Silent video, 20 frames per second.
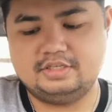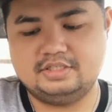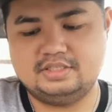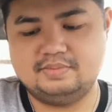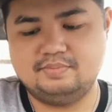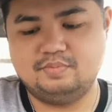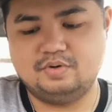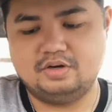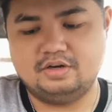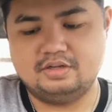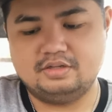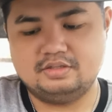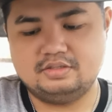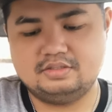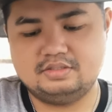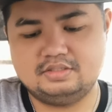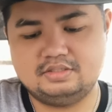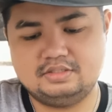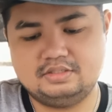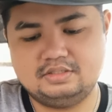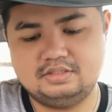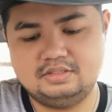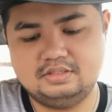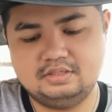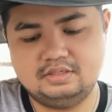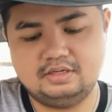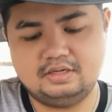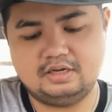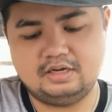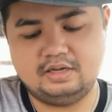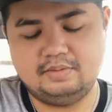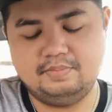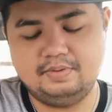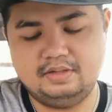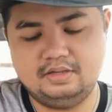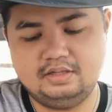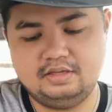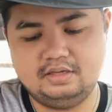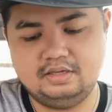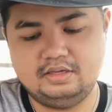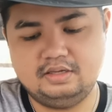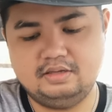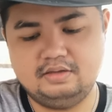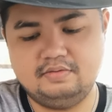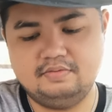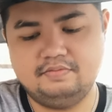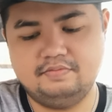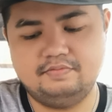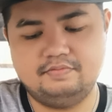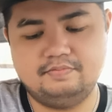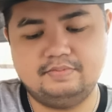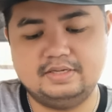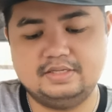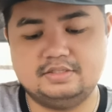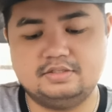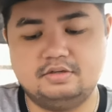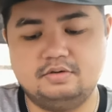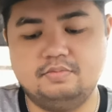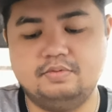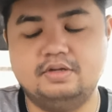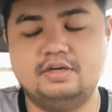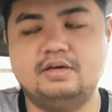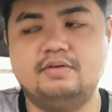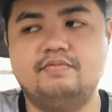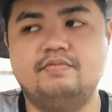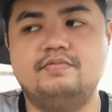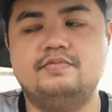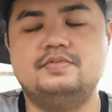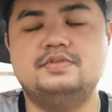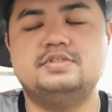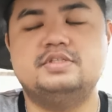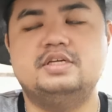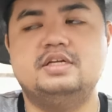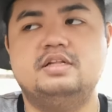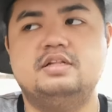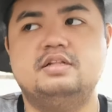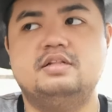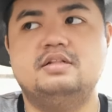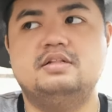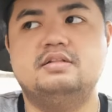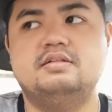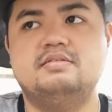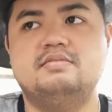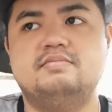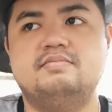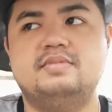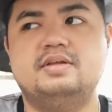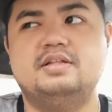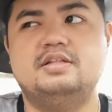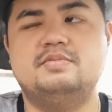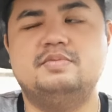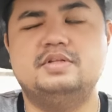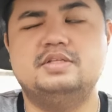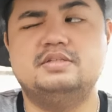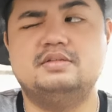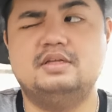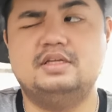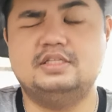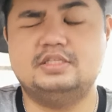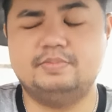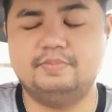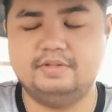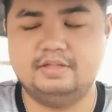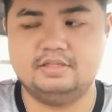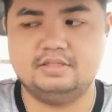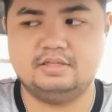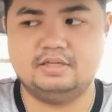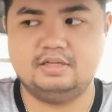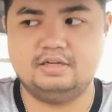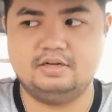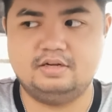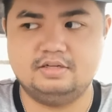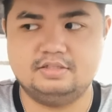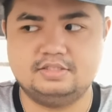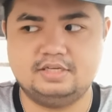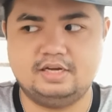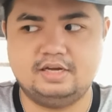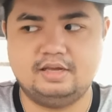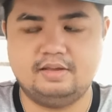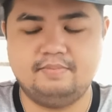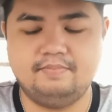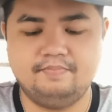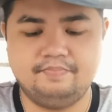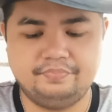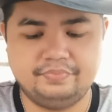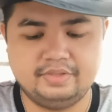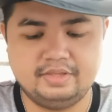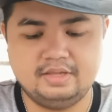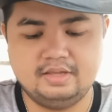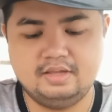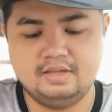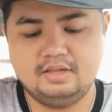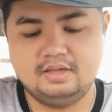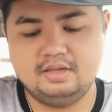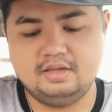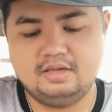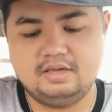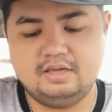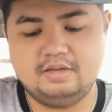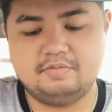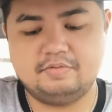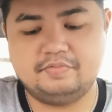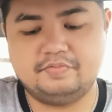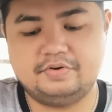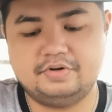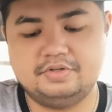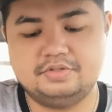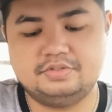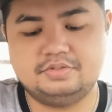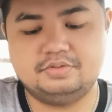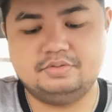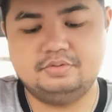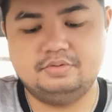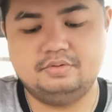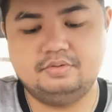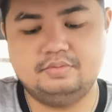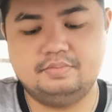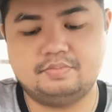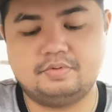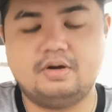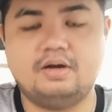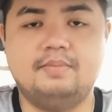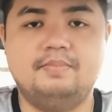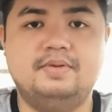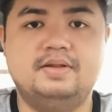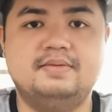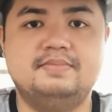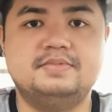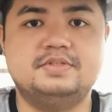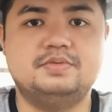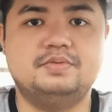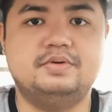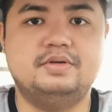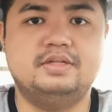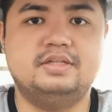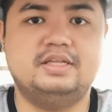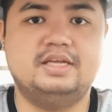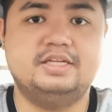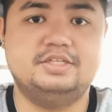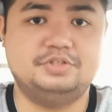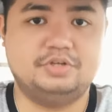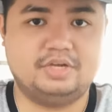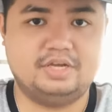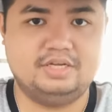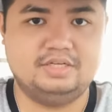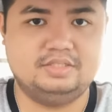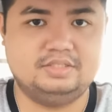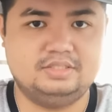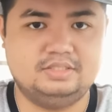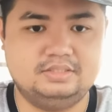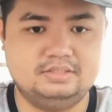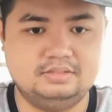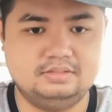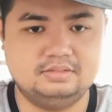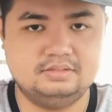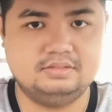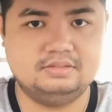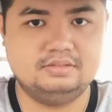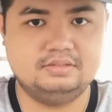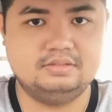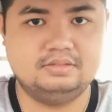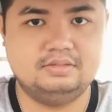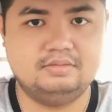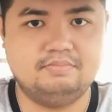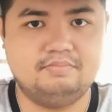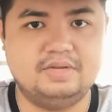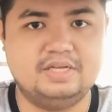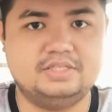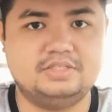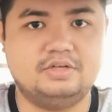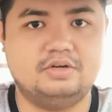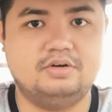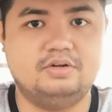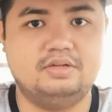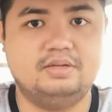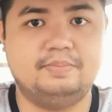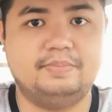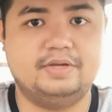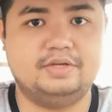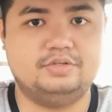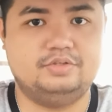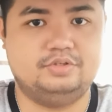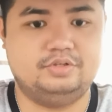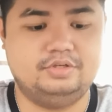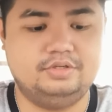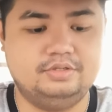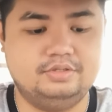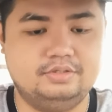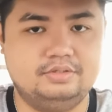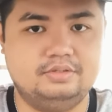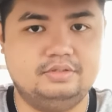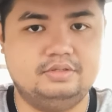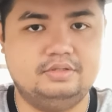Six of Wands. I believe, based on what I've still, it's been a long time, it refers to problems with education based on the picture.